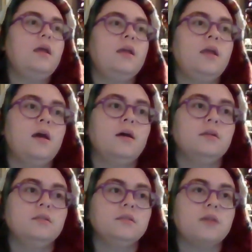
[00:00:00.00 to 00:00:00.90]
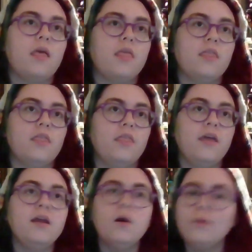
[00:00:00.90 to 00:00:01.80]
And
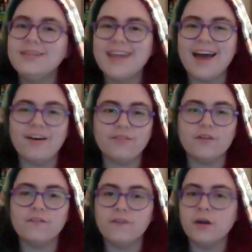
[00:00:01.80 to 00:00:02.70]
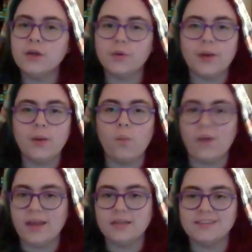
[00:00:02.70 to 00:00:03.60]
they always have fun, great
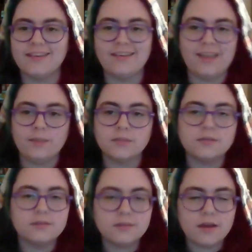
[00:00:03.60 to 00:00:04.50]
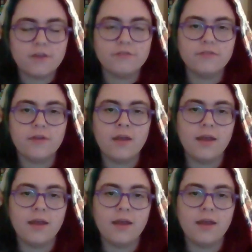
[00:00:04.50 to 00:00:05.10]
ways and games and stuff